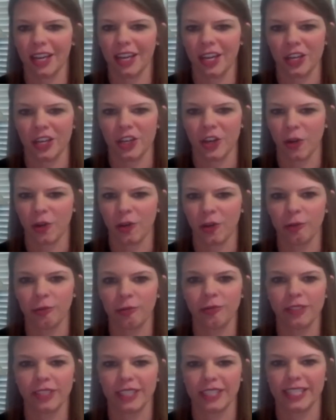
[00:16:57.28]
you
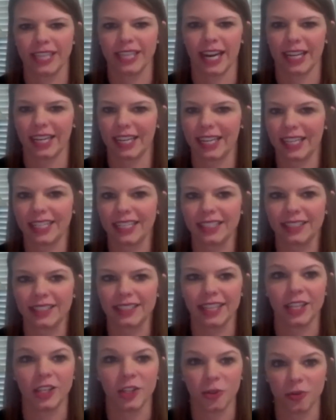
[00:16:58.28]
decided
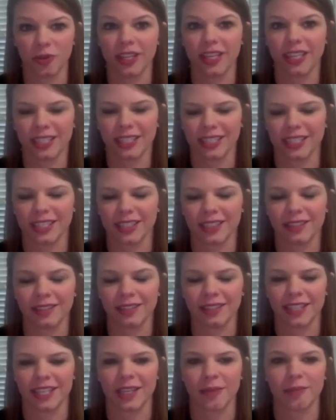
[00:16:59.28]
that you needed to
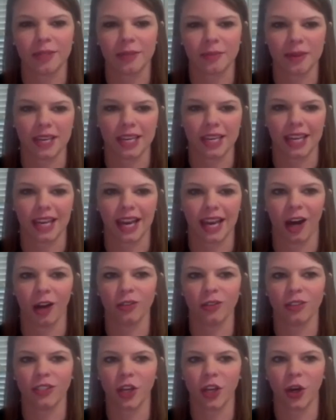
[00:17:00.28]
keep speaking
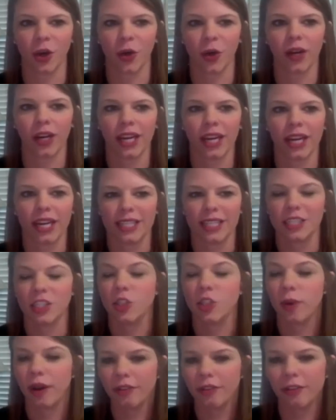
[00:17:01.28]
out. So did
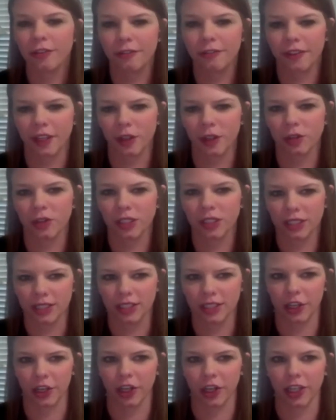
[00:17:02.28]
you ever feel
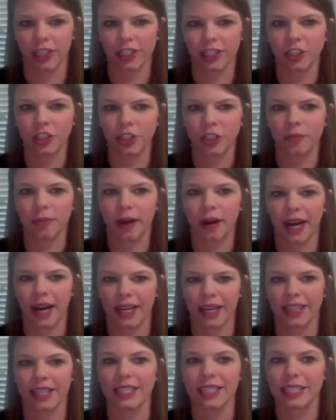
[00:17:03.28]
discouraged
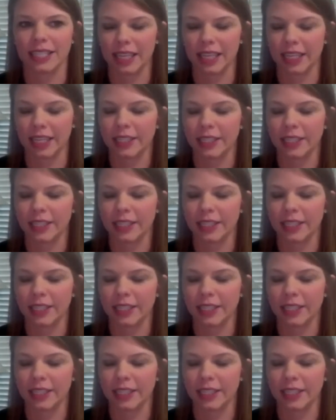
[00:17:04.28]
by the intense